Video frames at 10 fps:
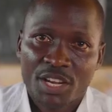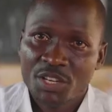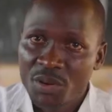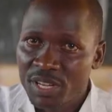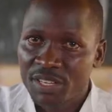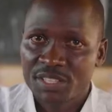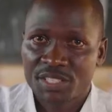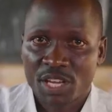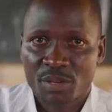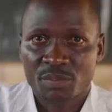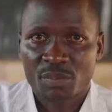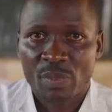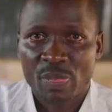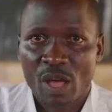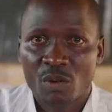During this time,
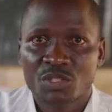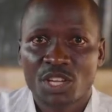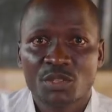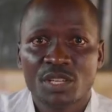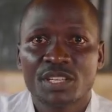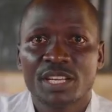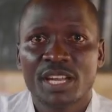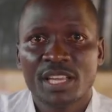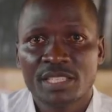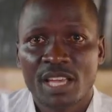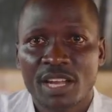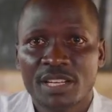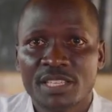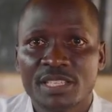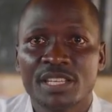I will saturate the class
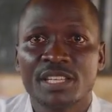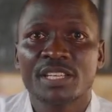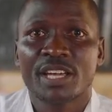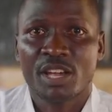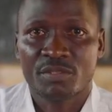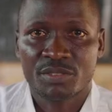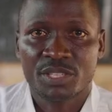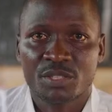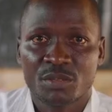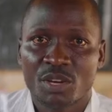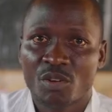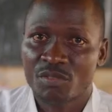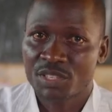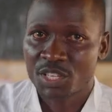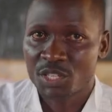and listen in carefully to the
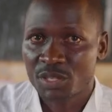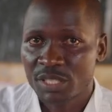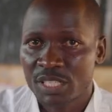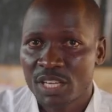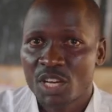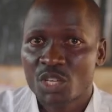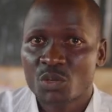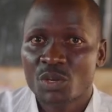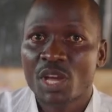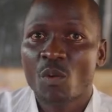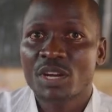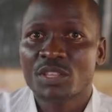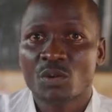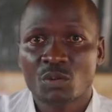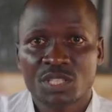conversation to hear
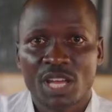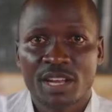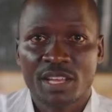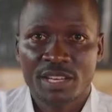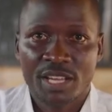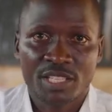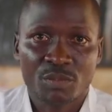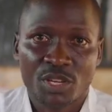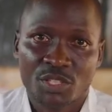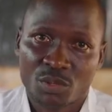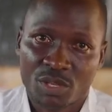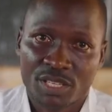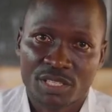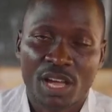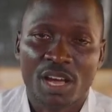what thoughts and ideas my
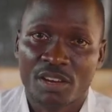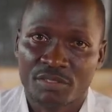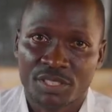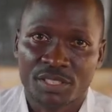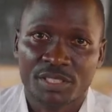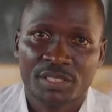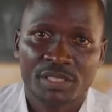students are having.